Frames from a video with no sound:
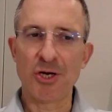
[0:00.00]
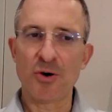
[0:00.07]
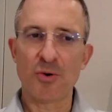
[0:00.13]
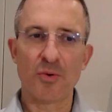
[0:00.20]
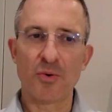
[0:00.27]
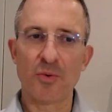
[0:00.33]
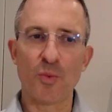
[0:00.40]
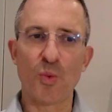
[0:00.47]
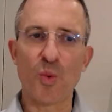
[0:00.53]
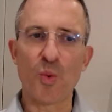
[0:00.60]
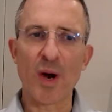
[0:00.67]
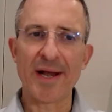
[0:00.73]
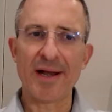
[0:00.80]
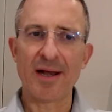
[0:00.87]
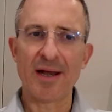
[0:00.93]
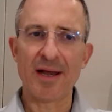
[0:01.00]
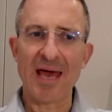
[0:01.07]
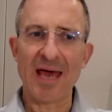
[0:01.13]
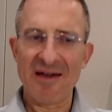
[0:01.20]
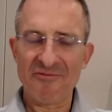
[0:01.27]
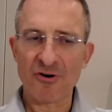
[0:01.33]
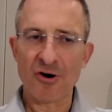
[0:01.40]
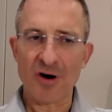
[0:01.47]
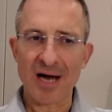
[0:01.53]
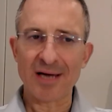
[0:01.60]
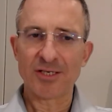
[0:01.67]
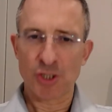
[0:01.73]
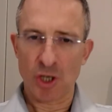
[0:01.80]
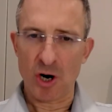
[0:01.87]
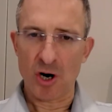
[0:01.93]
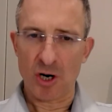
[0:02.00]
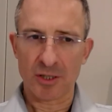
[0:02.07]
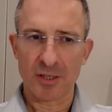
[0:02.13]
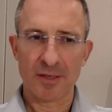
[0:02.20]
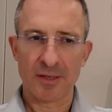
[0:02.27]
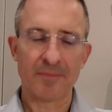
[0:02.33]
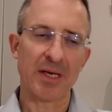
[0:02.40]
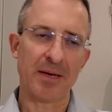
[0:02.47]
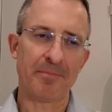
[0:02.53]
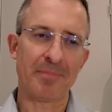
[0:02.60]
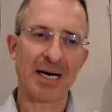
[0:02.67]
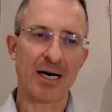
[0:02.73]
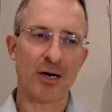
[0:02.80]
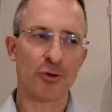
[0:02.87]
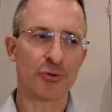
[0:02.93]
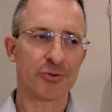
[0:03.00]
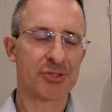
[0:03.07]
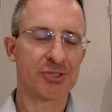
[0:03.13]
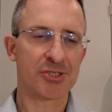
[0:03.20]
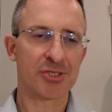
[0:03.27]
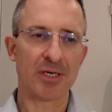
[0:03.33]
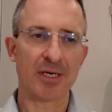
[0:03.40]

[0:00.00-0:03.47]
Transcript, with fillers: You know, whenever I talk about